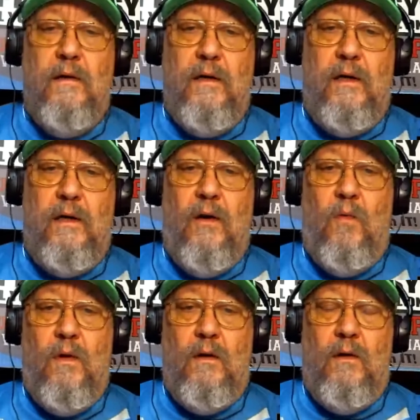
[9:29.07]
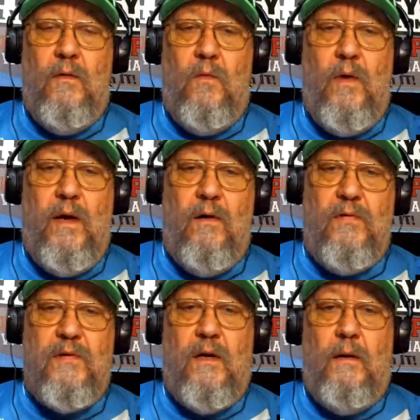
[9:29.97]
little
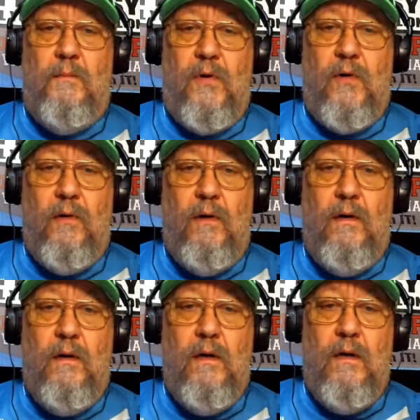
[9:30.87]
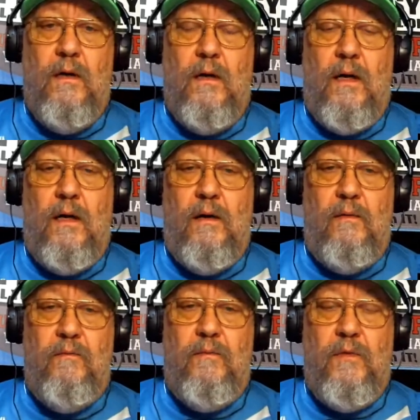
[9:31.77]
winter slumber,
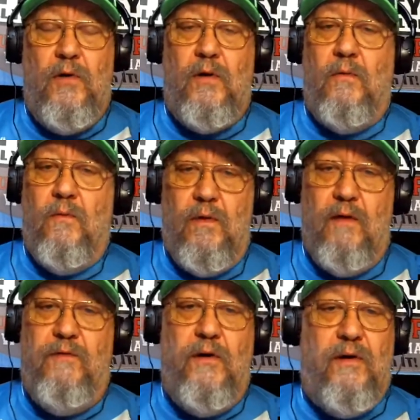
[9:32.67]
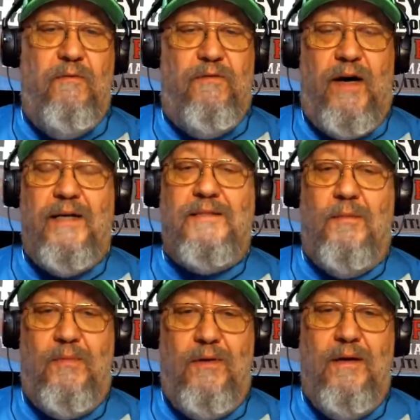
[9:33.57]
if you can find
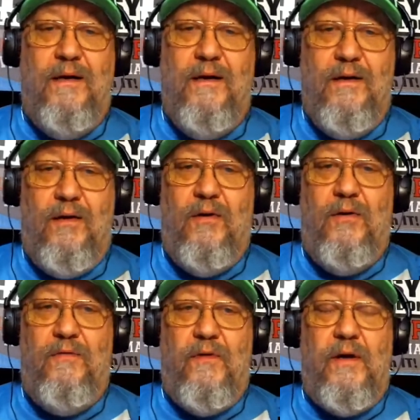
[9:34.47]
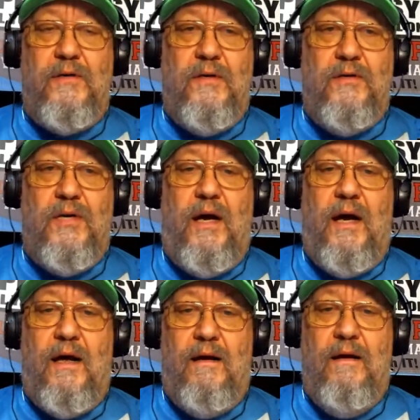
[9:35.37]
some good fresh
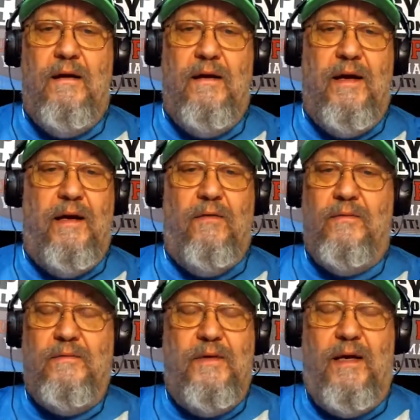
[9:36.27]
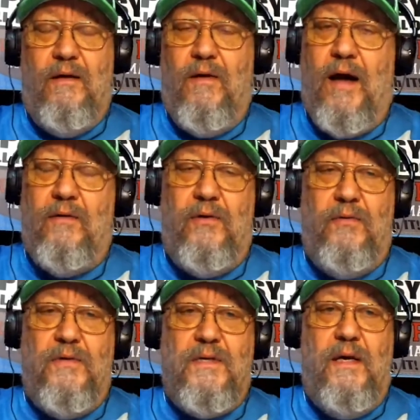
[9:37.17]
shad, it'll
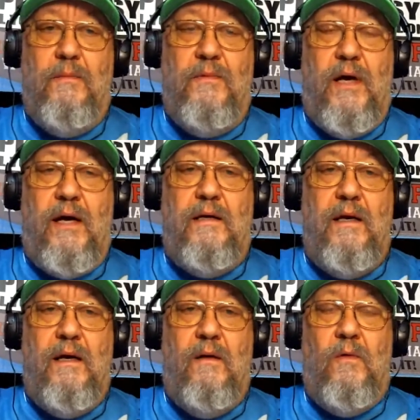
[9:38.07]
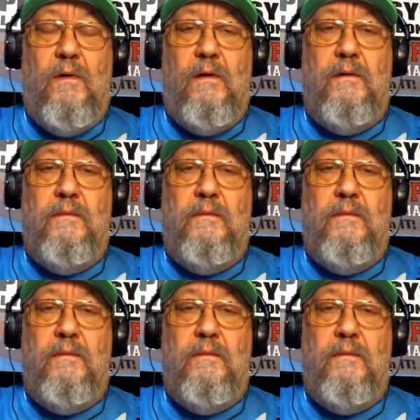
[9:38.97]
outdo the skipjack 10-1.